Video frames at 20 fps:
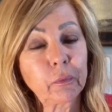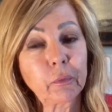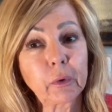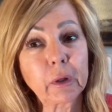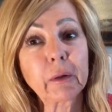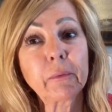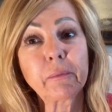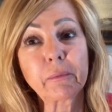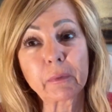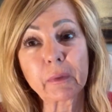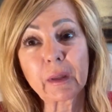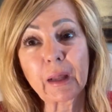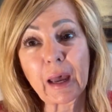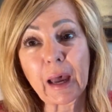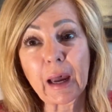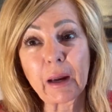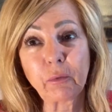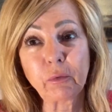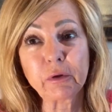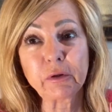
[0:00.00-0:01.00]
well,
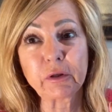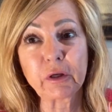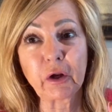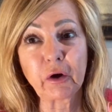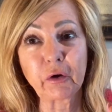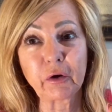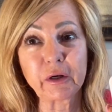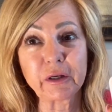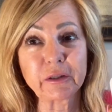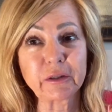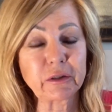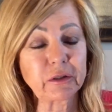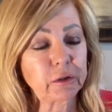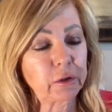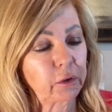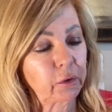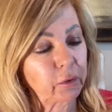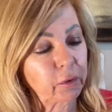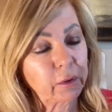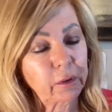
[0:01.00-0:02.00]
I was curious
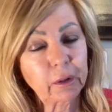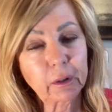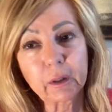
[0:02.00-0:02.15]
too.